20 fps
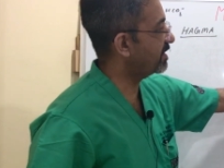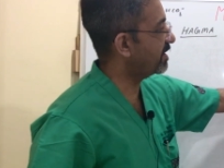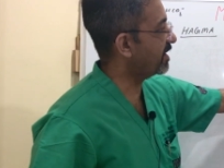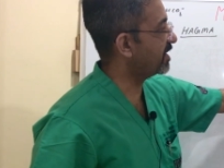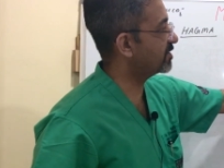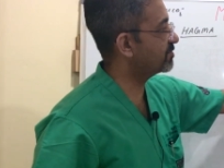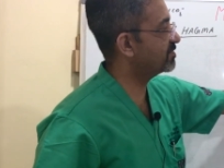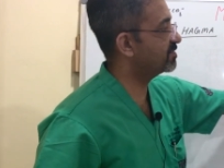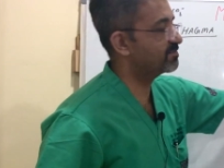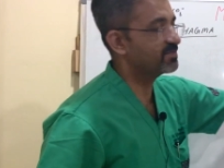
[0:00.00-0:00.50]

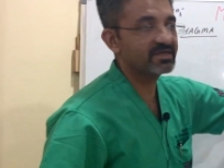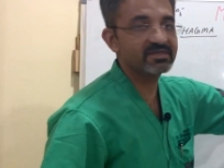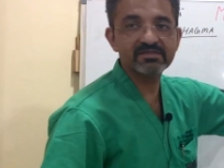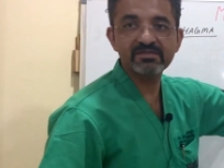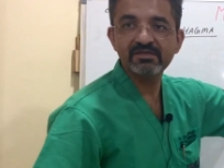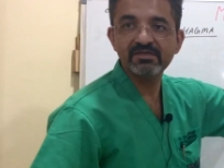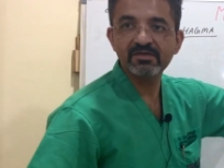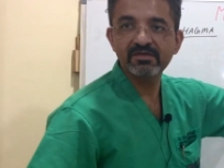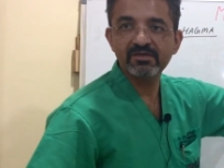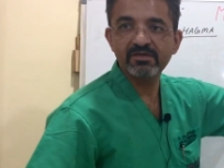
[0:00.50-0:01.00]
hagma plus
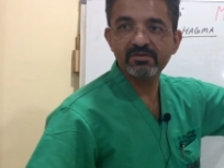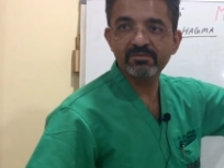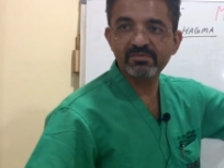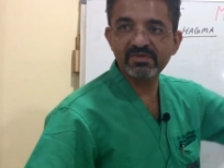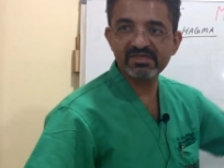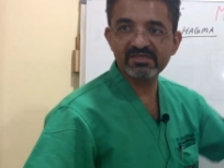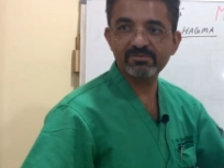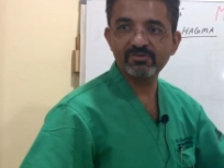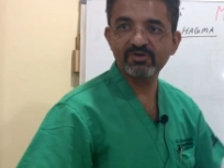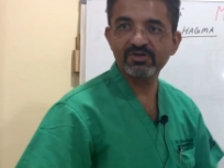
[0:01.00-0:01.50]

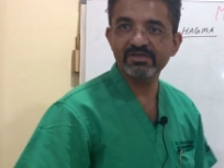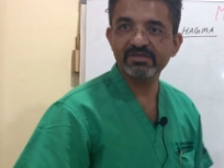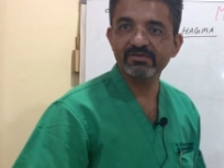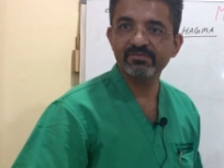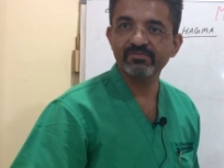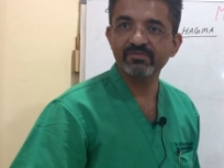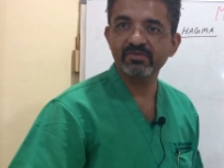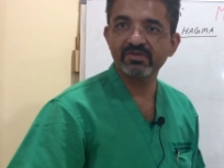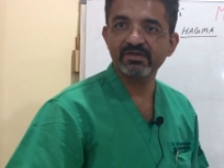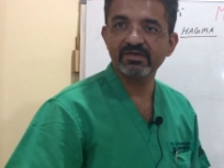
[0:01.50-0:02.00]
metabolic
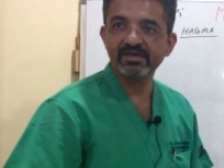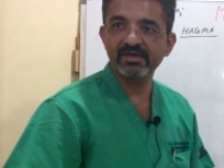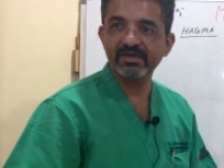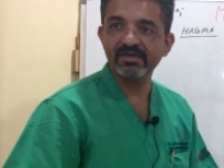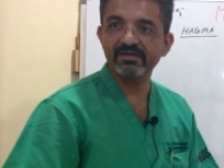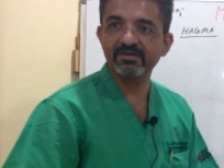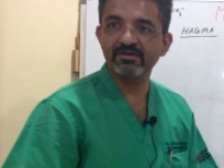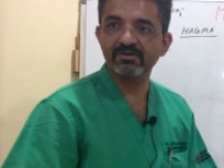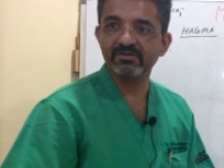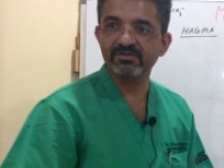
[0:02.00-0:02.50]

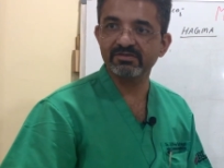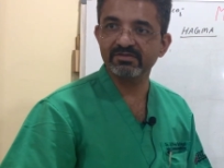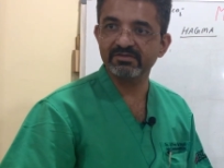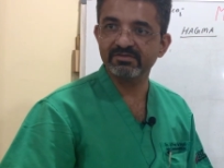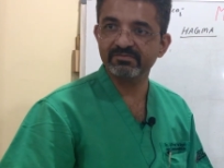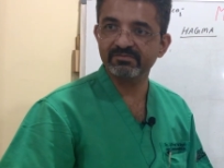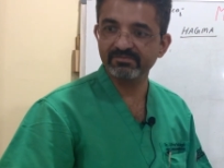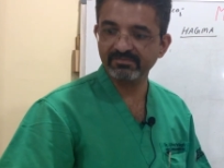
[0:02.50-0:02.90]
alkalosis.